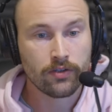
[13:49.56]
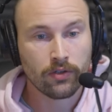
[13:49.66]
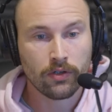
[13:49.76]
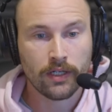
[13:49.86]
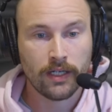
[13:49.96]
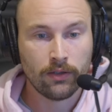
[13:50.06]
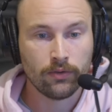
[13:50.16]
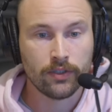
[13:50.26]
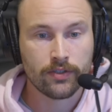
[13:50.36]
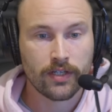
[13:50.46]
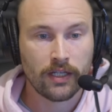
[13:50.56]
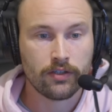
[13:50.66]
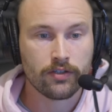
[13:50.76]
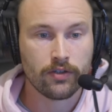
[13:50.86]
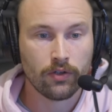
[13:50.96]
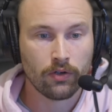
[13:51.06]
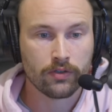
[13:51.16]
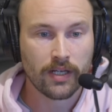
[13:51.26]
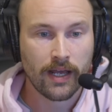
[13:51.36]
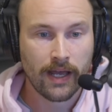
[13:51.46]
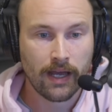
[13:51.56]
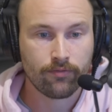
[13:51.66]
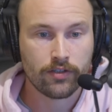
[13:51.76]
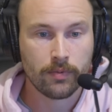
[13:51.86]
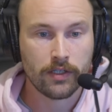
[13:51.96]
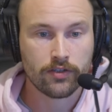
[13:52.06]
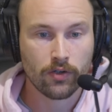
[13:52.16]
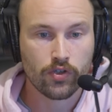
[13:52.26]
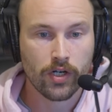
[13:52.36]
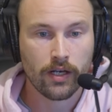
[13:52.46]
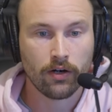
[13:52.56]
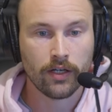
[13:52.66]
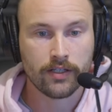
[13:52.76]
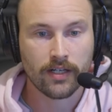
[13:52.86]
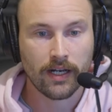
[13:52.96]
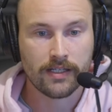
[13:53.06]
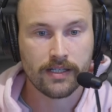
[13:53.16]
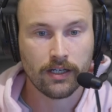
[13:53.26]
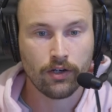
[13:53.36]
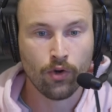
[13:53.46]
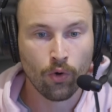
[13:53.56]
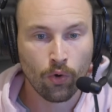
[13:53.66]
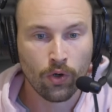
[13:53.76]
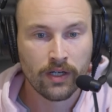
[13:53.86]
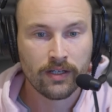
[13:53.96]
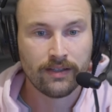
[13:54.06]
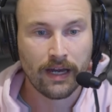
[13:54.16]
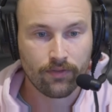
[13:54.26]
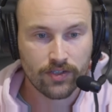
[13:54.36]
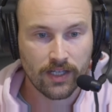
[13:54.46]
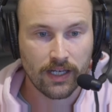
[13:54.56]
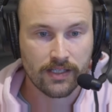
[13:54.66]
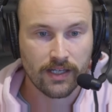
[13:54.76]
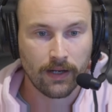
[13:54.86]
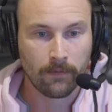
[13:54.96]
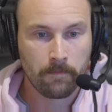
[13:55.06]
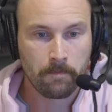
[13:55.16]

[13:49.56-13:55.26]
not an illness and does not have to be socially isolating nor devastating.